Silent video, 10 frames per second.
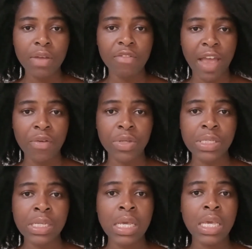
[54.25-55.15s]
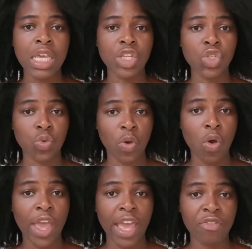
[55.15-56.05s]
virus, is to
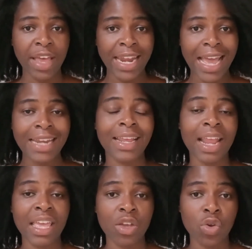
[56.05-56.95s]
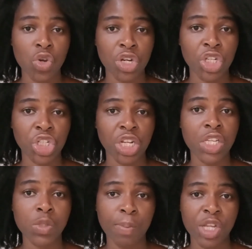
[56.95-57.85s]
have an underlying condition,
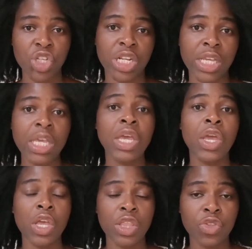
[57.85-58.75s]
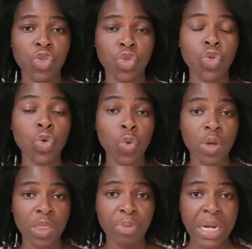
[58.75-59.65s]
especially to do
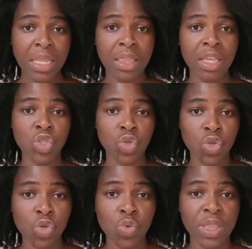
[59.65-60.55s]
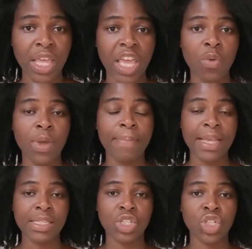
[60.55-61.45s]
with breathing, to do with the airway
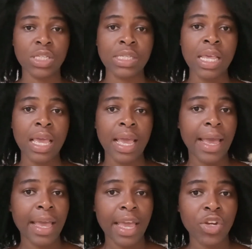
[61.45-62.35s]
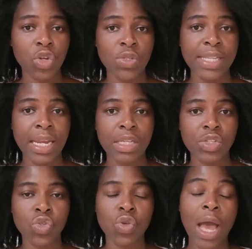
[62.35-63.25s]
passages and your
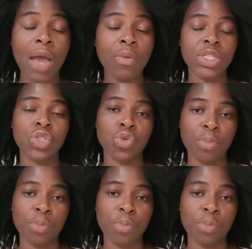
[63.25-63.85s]
sinuses. So I wanted to